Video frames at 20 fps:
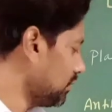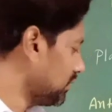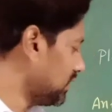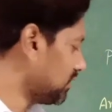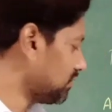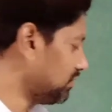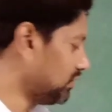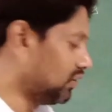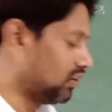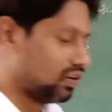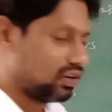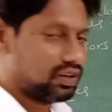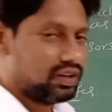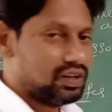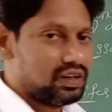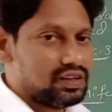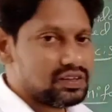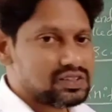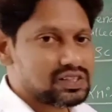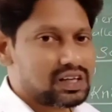
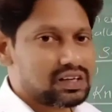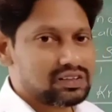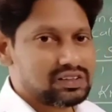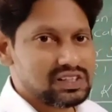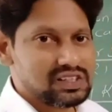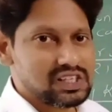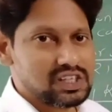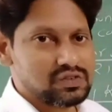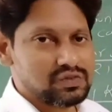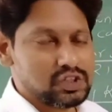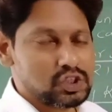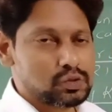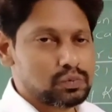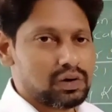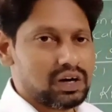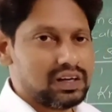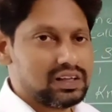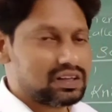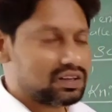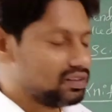Therefore, sir, this is which
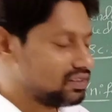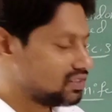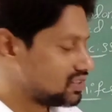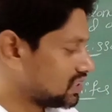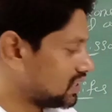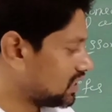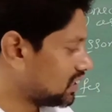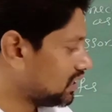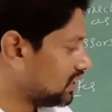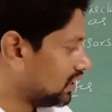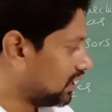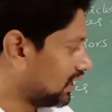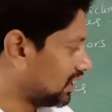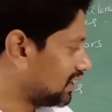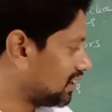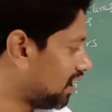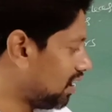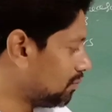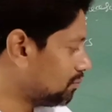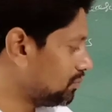molecule, sir?
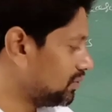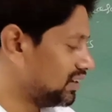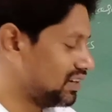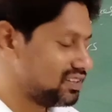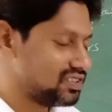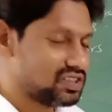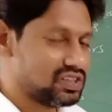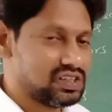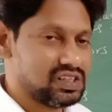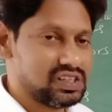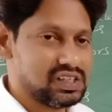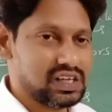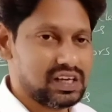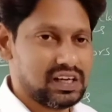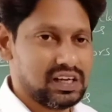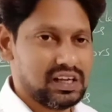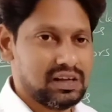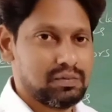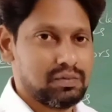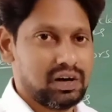Recombinant
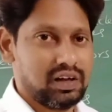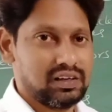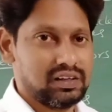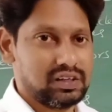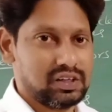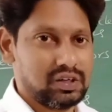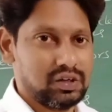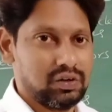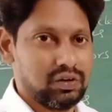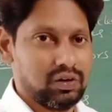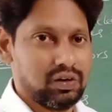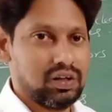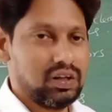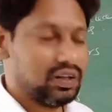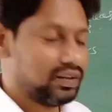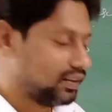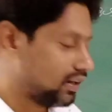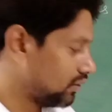DNA molecule.